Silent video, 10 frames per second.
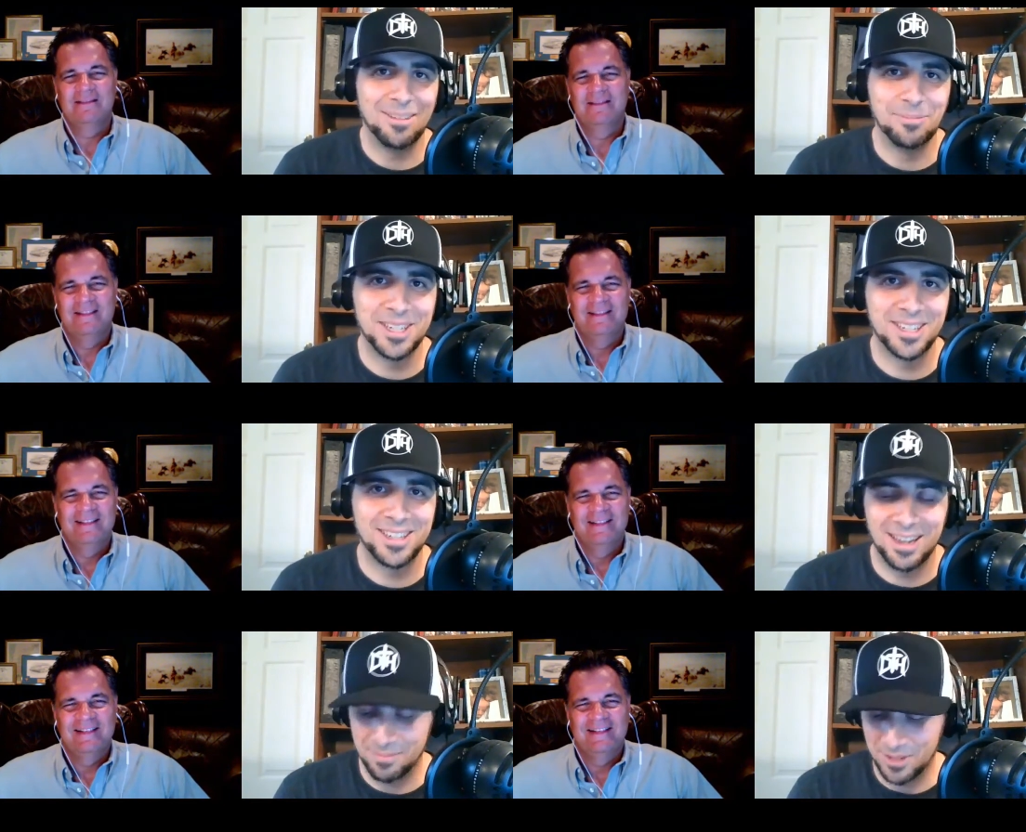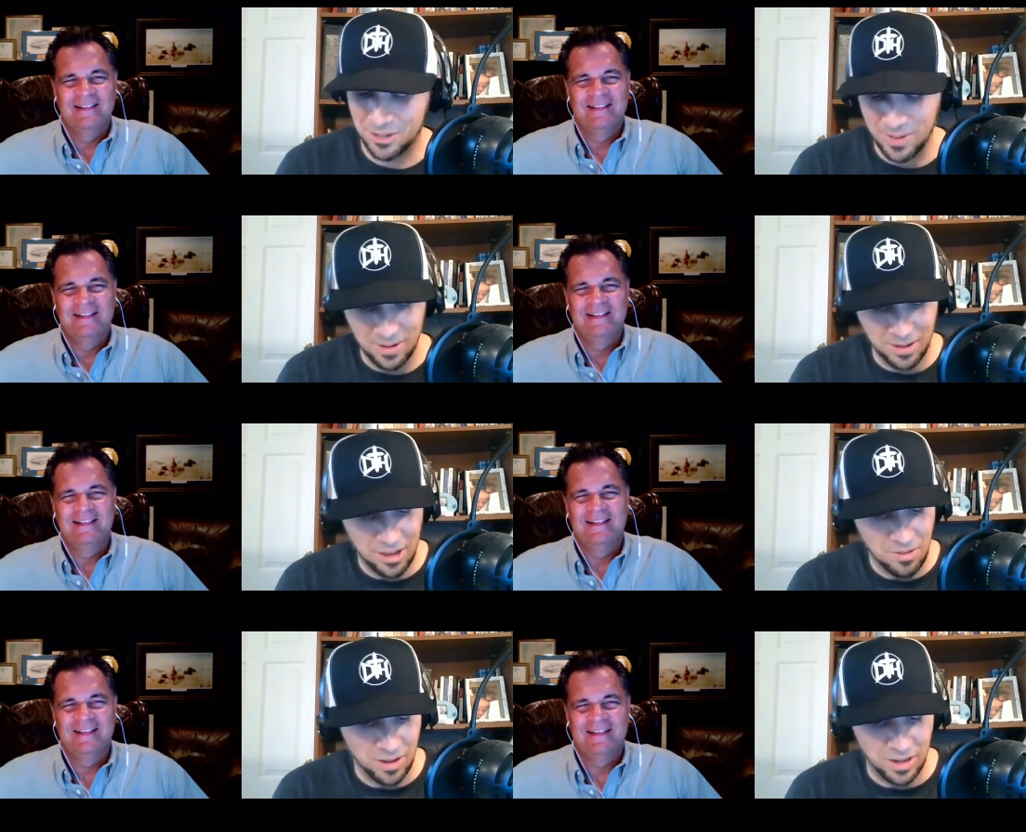Speaker 1: I'm, just I'm just raring to
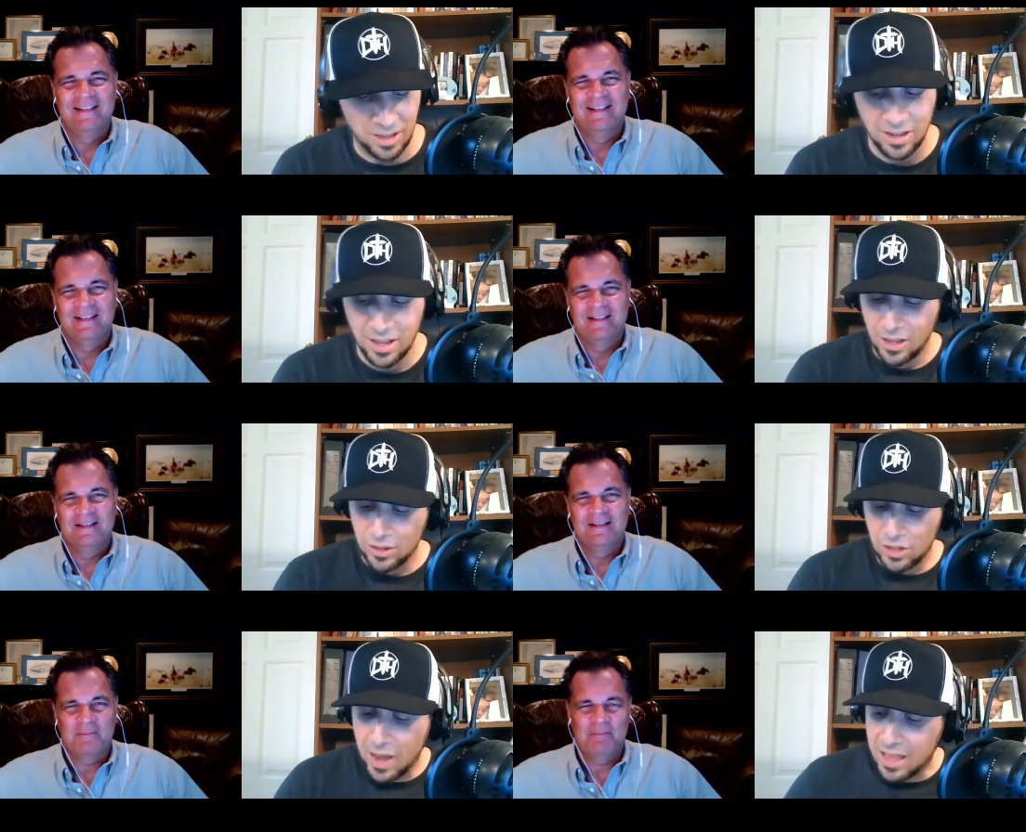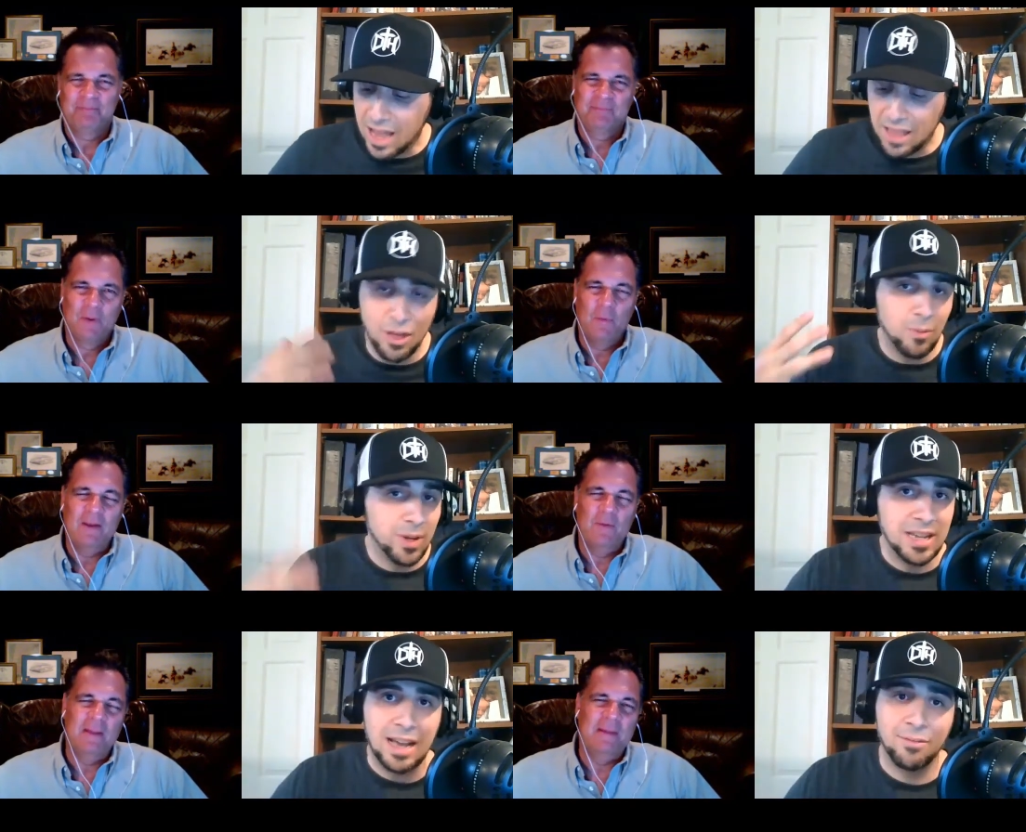go on it. So I, I thought we
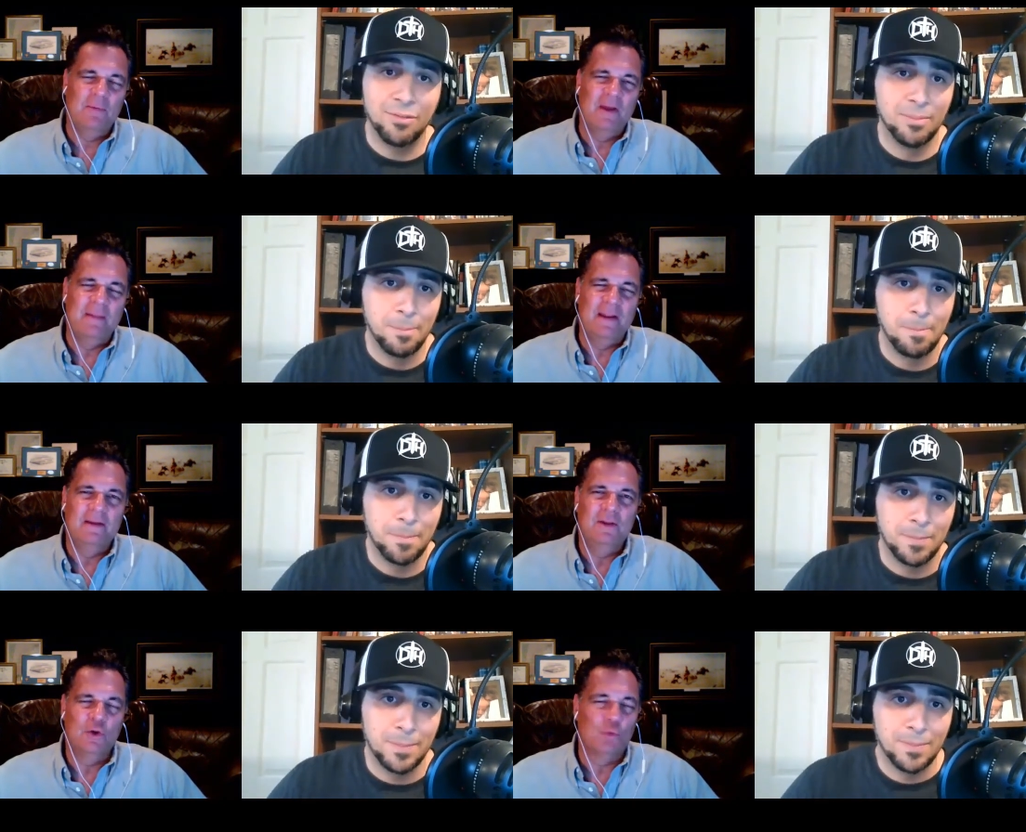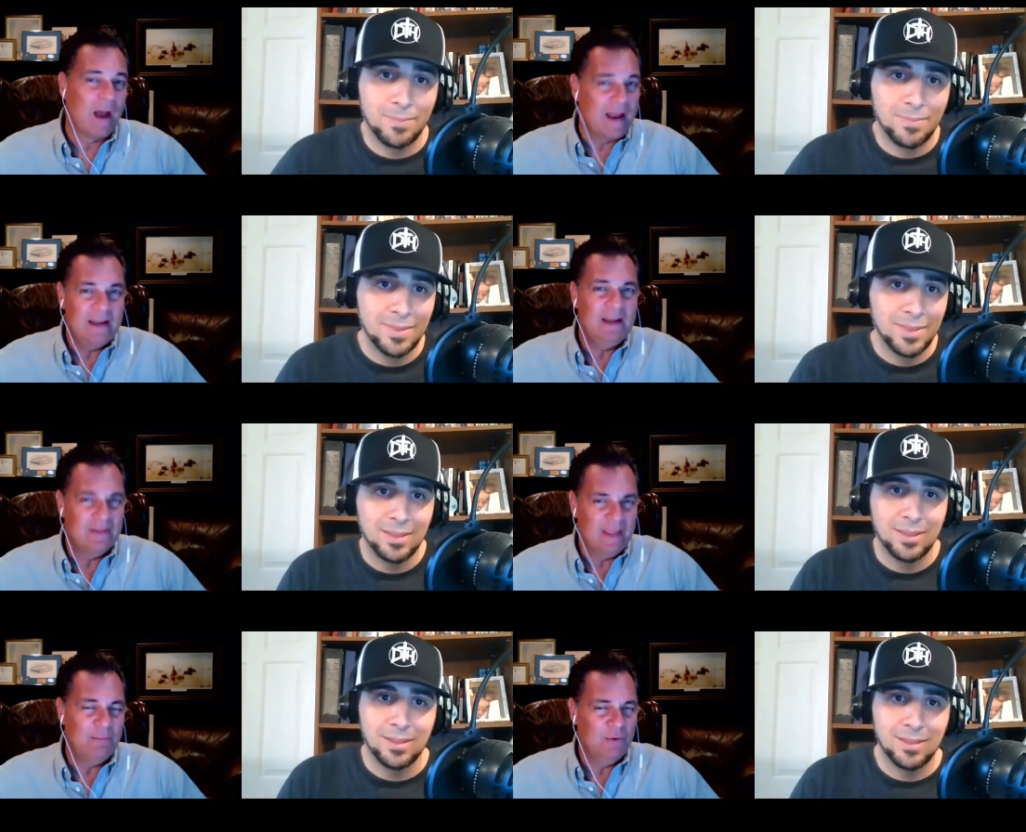dive.
Speaker 2: You're writing in that
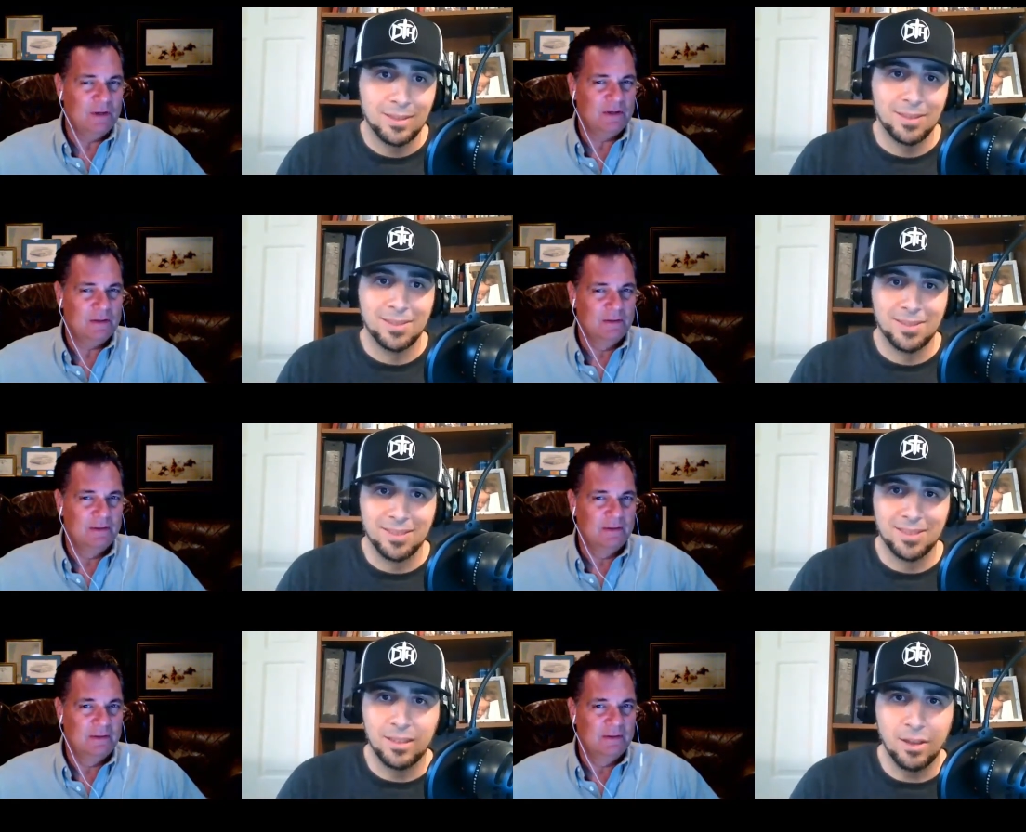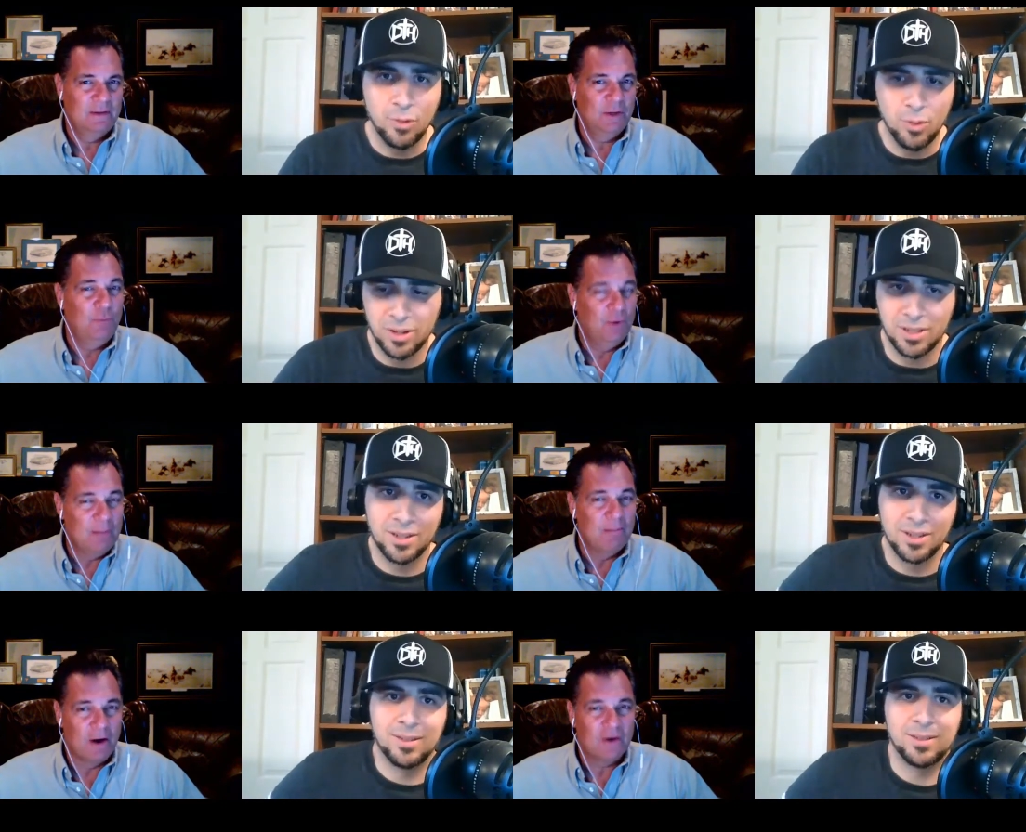book.
Speaker 1: You're putting
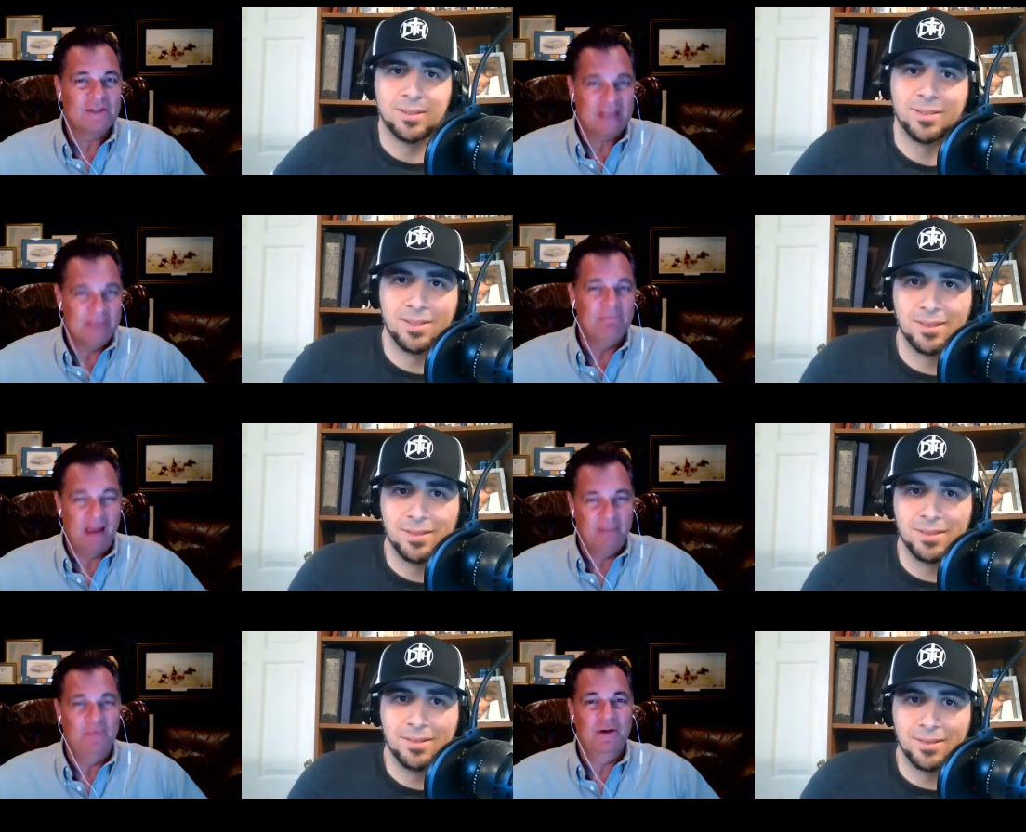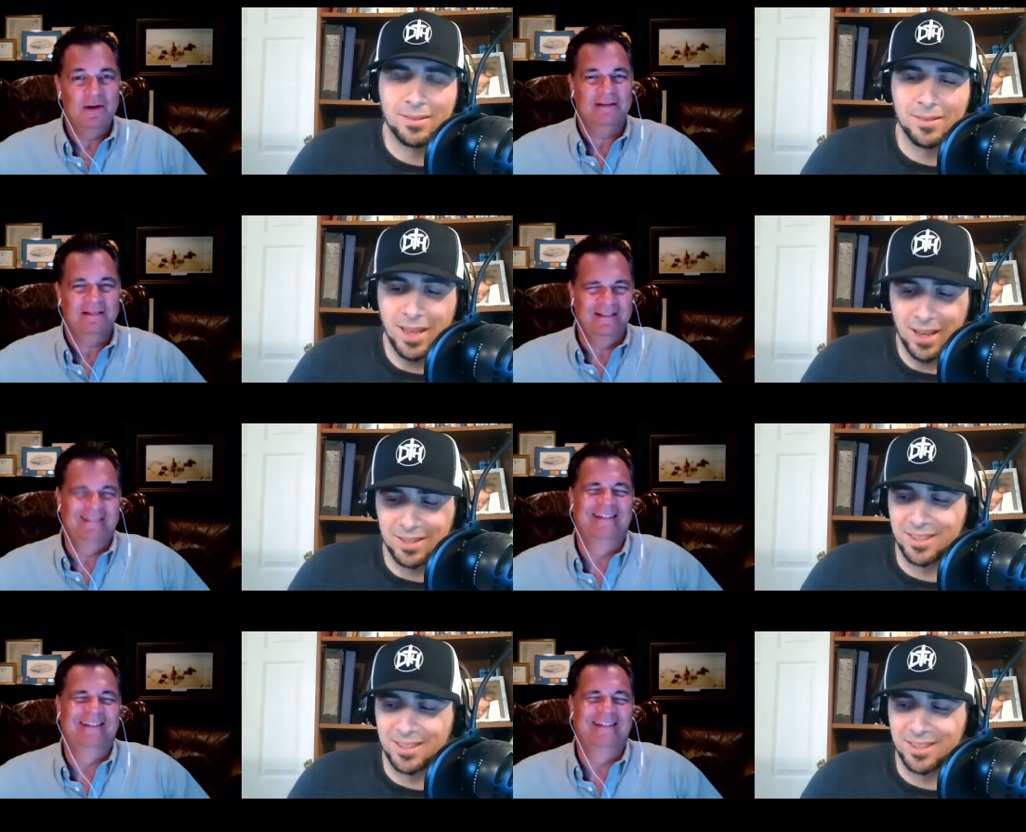marks in my book. Yes.